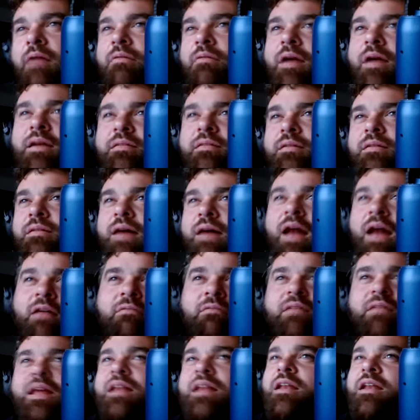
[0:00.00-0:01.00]
racing. I don't
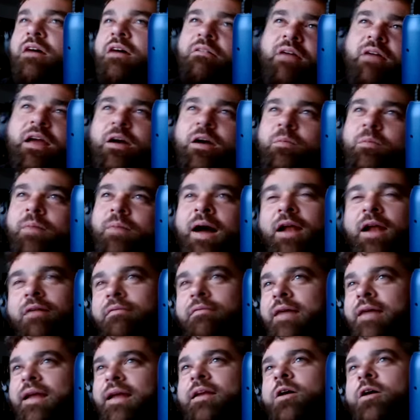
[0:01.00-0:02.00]
need no help. I don't
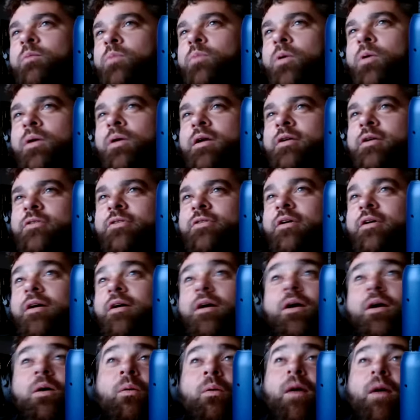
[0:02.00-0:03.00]
need no pointers.
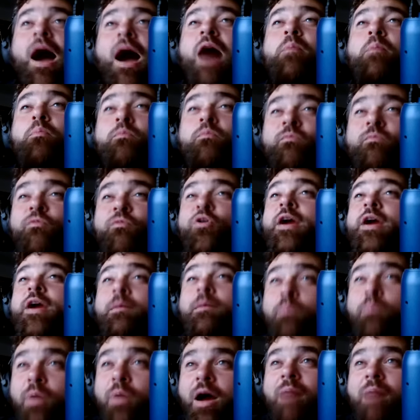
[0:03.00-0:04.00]
Well, I freaking
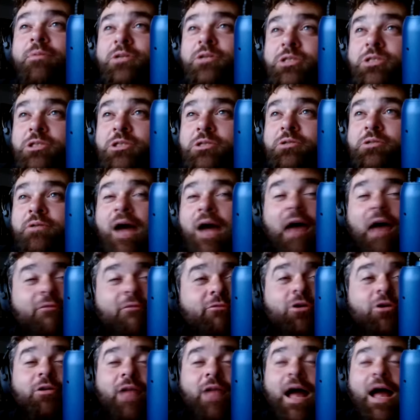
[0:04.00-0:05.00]
promise you, I
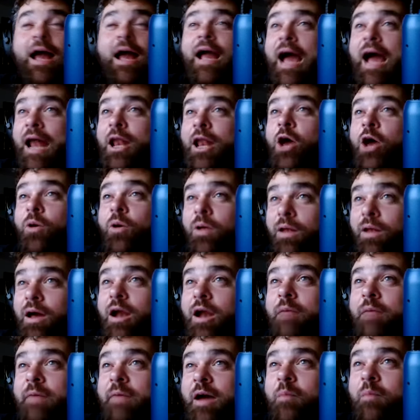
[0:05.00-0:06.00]
feel like I know a lot
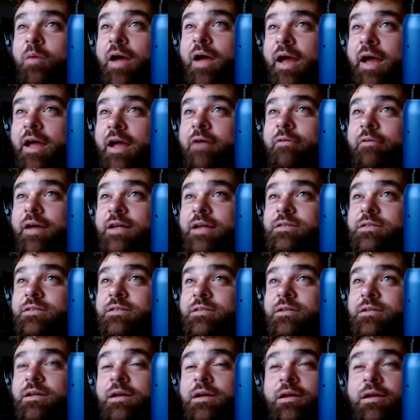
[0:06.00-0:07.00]
about bracket racing,
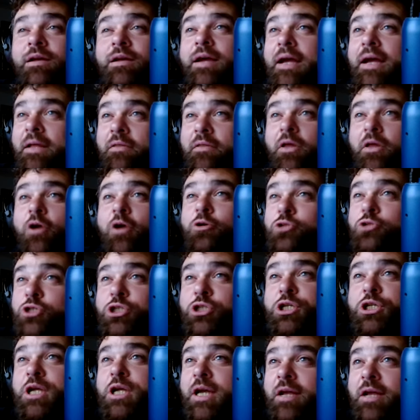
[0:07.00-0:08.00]
and there's
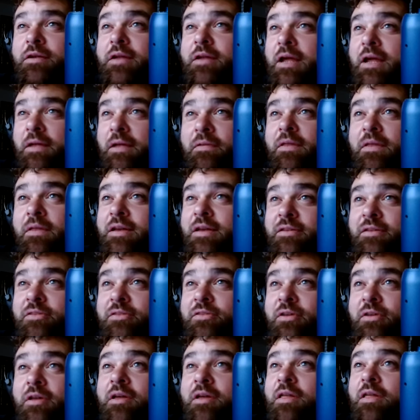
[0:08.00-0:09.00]
shit in this
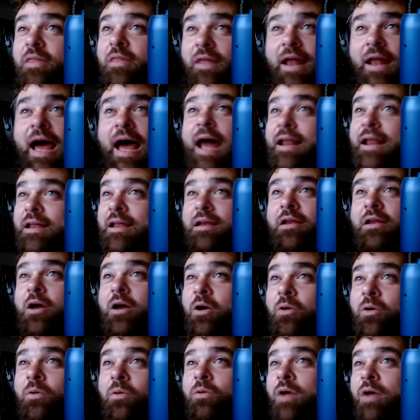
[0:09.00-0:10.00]
that I didn't
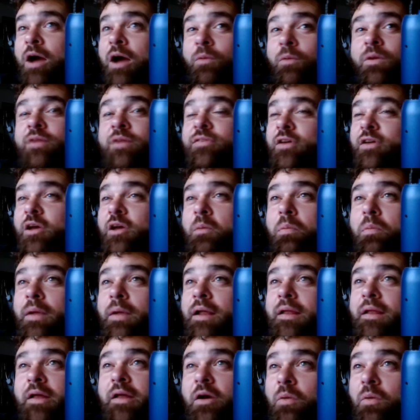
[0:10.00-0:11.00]
know or I wasn't
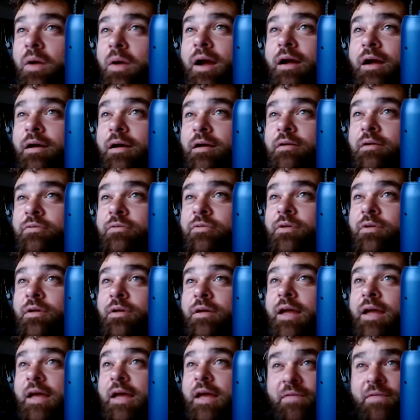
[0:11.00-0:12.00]
completely aware of.
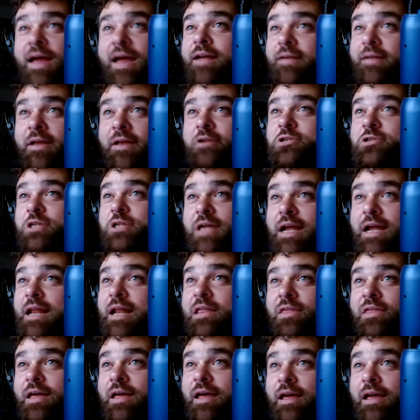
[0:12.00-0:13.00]
If that tells you
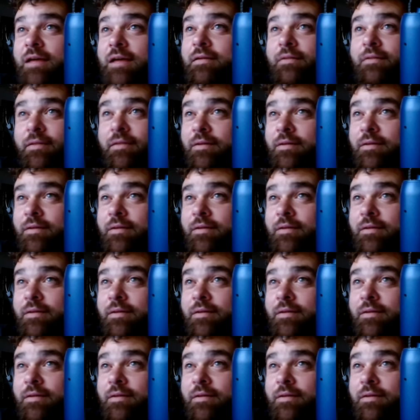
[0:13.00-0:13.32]
anything,